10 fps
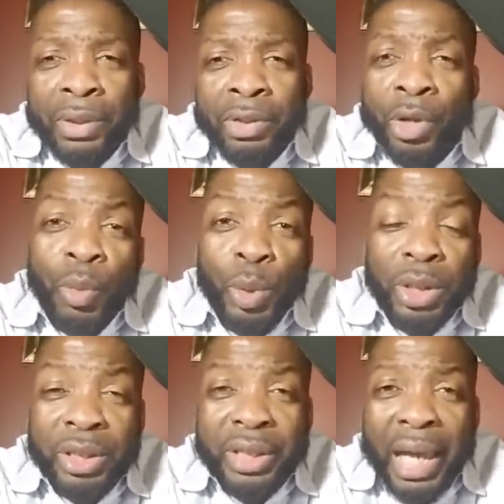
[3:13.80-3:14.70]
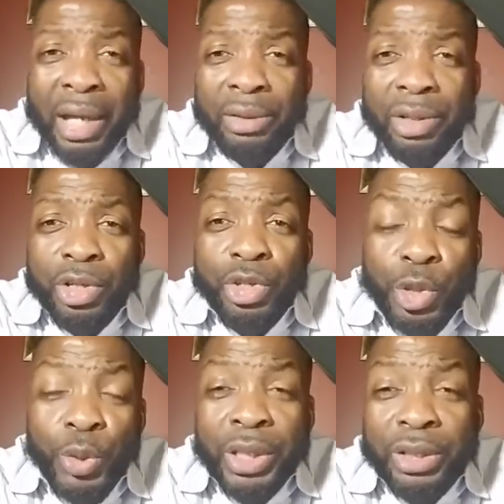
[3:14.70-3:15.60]
Then when we look at
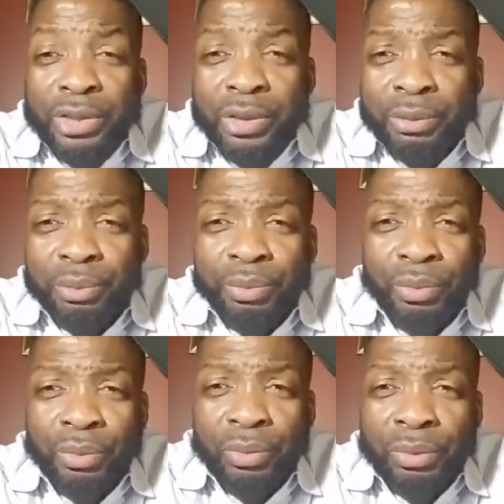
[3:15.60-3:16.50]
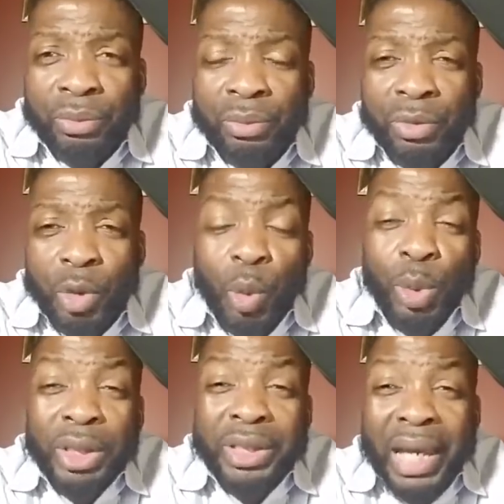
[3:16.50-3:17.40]
Judaism, when we
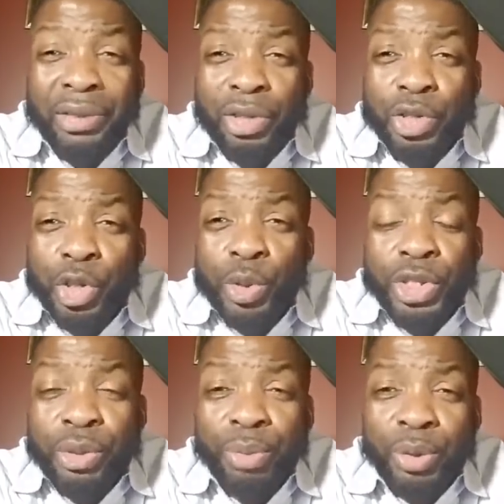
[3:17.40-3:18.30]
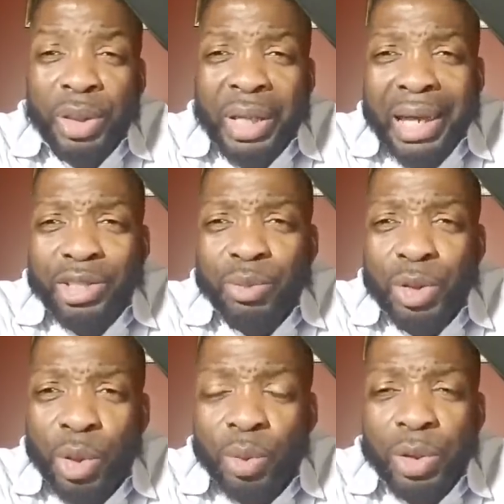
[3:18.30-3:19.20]
look at the Jewish community as we
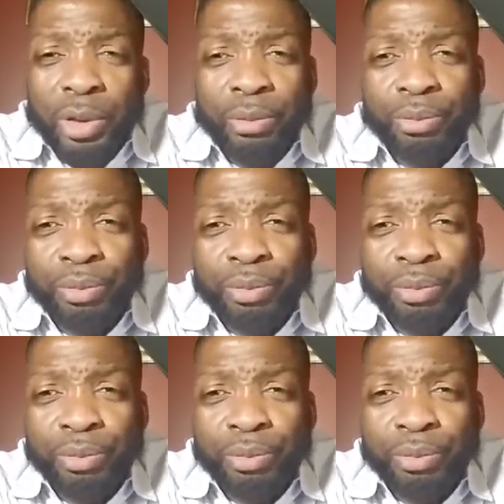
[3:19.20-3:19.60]
know them,